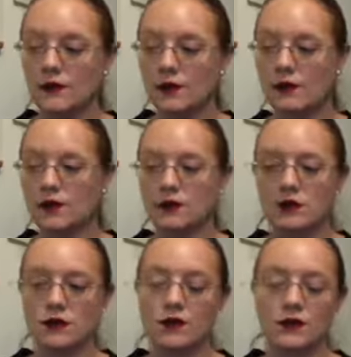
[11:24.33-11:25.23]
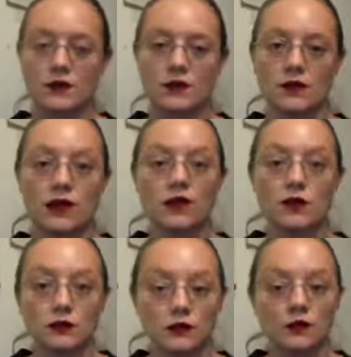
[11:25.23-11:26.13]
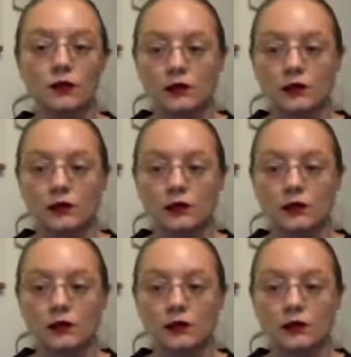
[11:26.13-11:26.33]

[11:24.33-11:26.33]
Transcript: those ones are also like true,